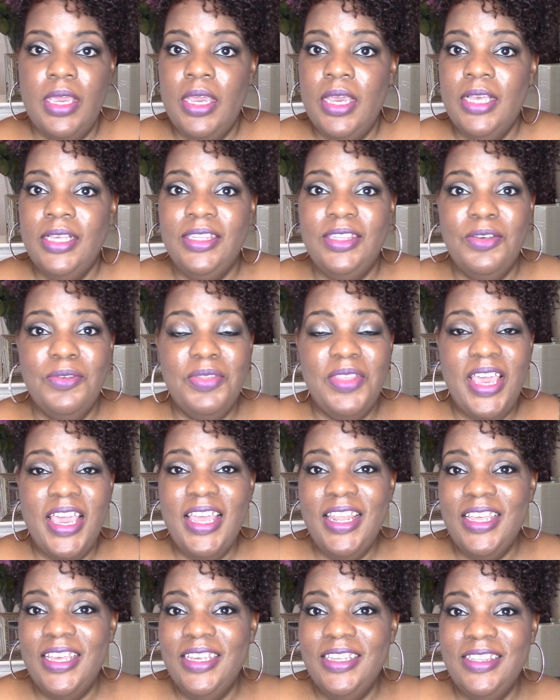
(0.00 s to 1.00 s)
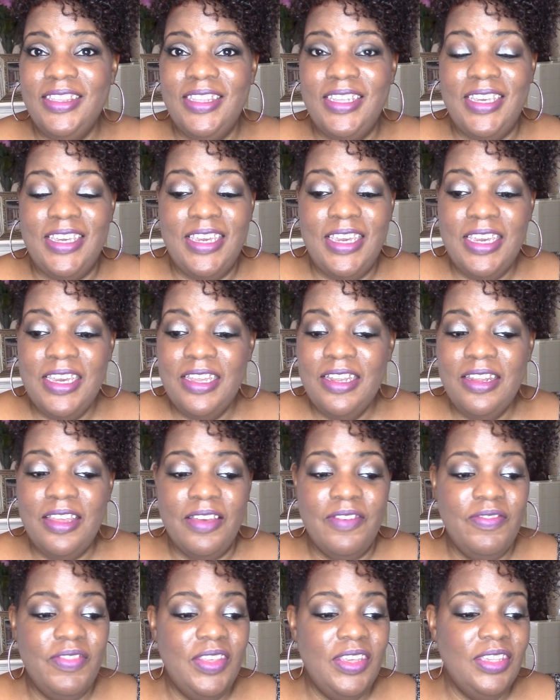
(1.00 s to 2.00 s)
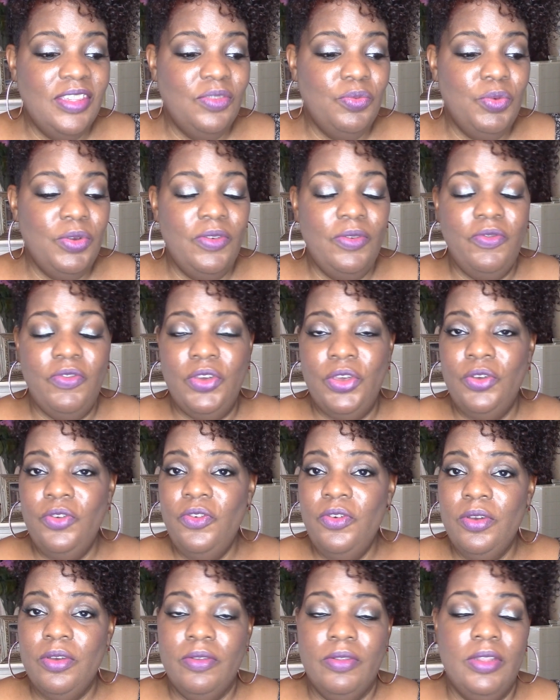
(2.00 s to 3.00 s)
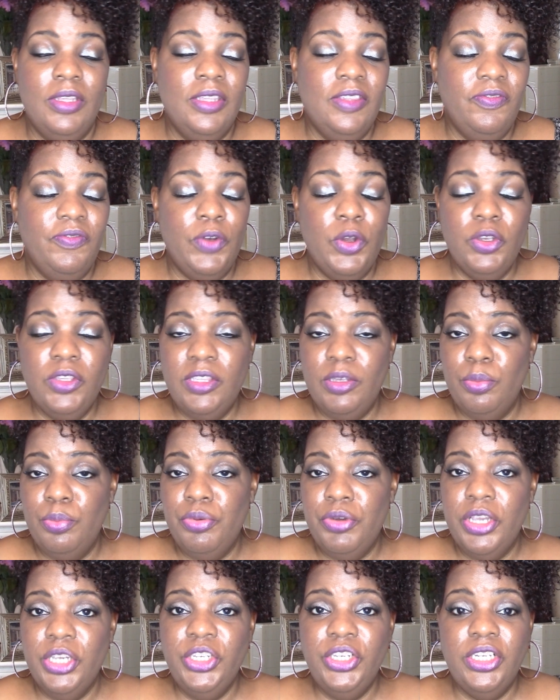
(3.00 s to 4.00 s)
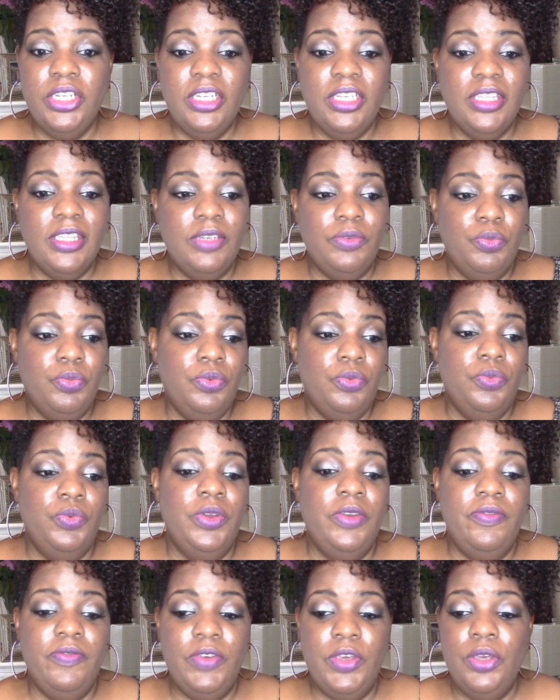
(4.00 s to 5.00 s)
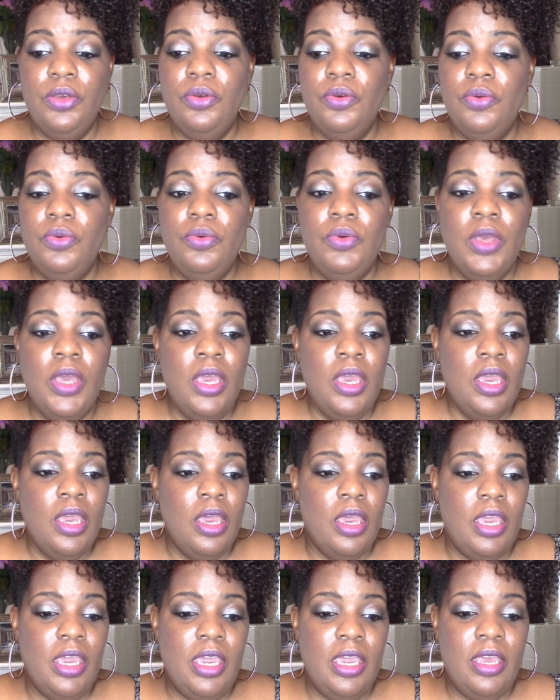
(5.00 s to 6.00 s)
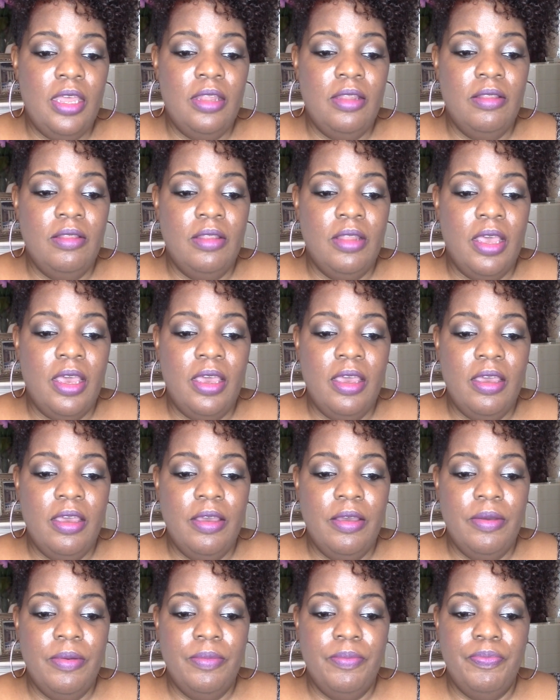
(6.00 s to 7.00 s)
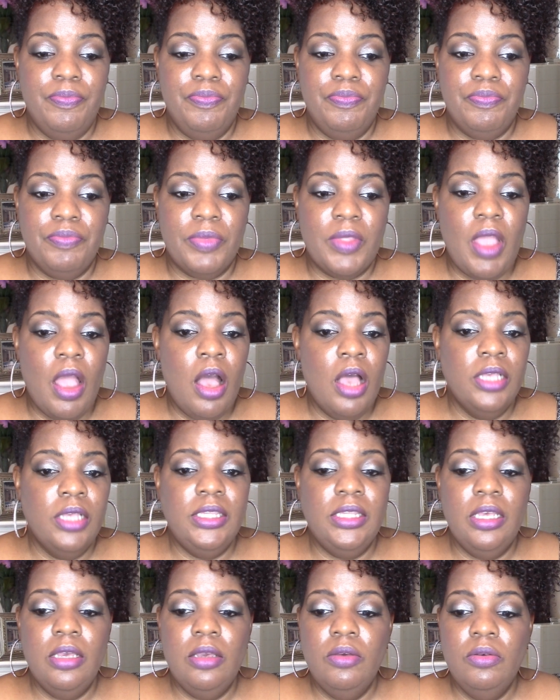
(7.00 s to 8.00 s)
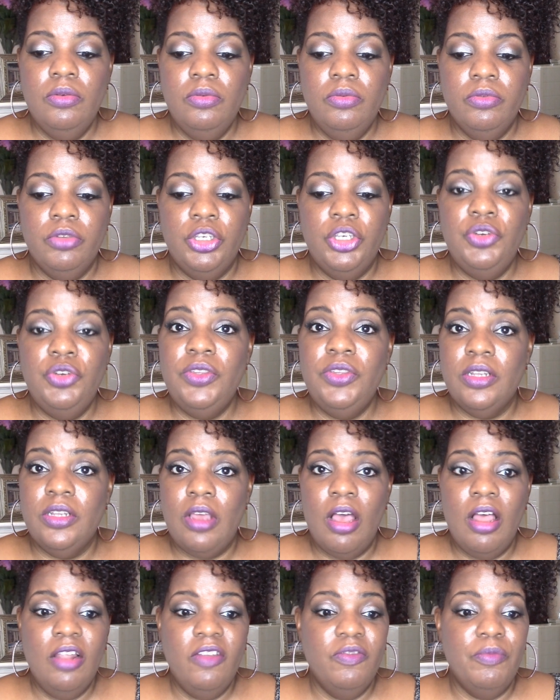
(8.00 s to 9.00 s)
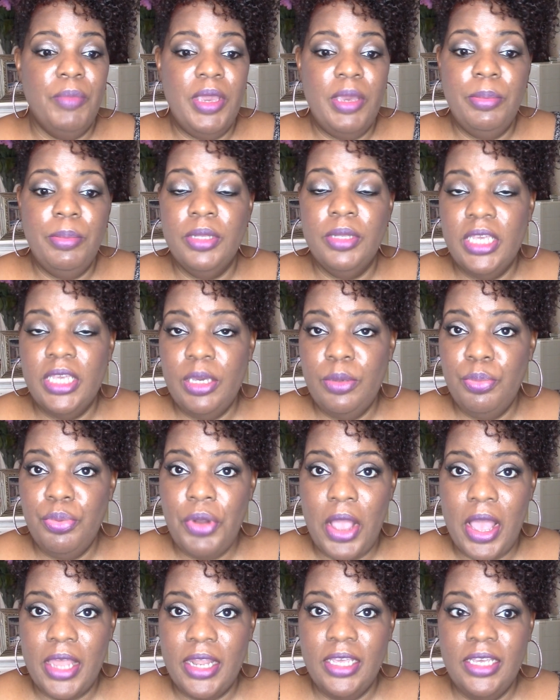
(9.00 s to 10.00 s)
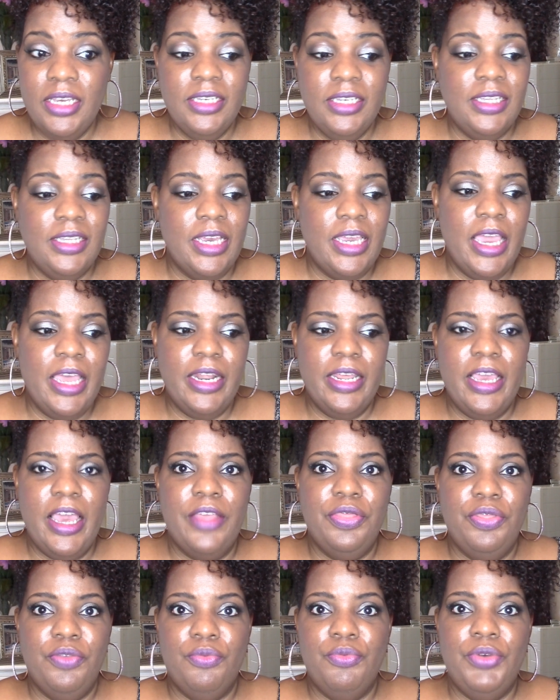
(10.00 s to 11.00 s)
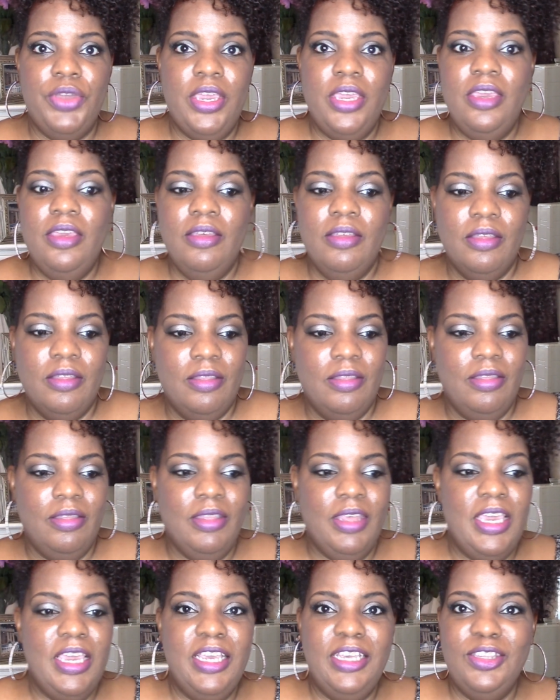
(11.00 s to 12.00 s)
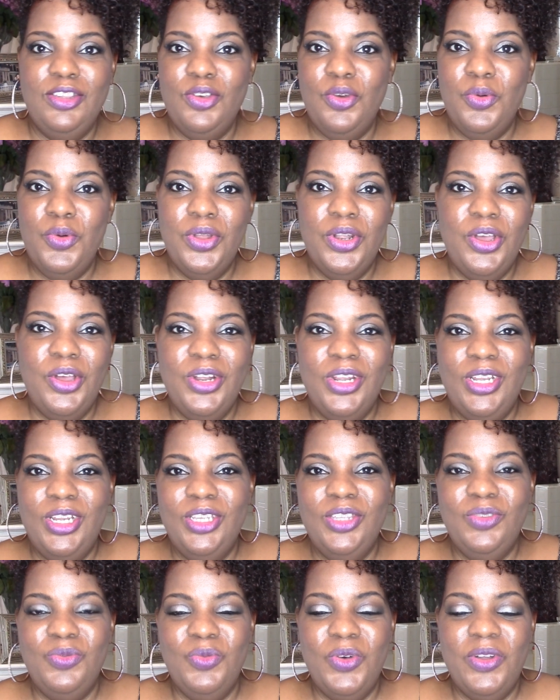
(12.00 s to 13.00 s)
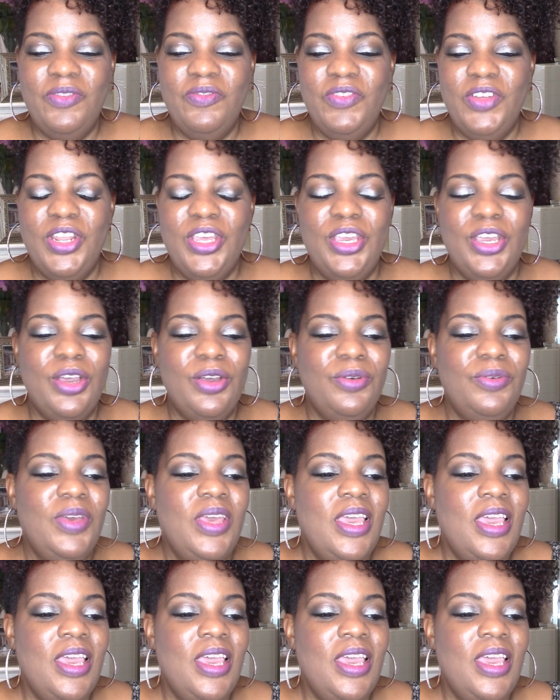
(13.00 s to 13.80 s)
So that is the end of this review, this first impressionist review. And also using all of Maybelline products. I kind of got 3 things going on in this one video.